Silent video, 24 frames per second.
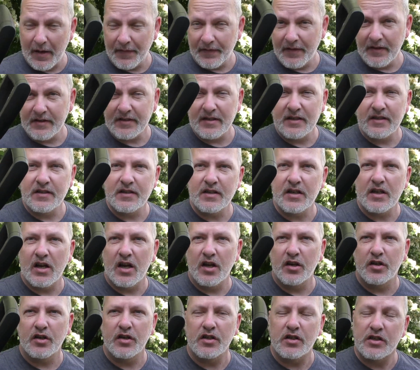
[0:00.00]
but this is the
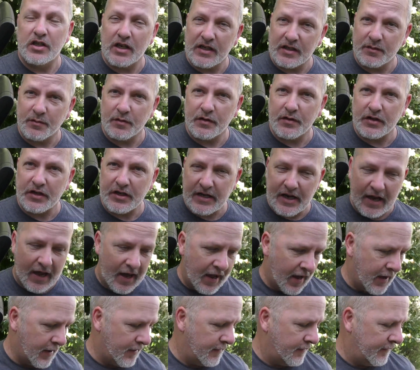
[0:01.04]
only adjustment that you
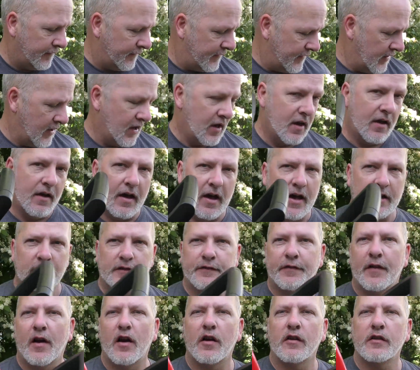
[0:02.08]
have
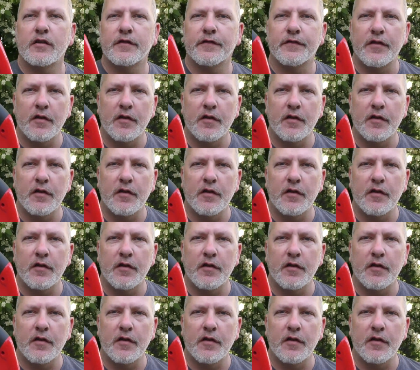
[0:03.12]
as far as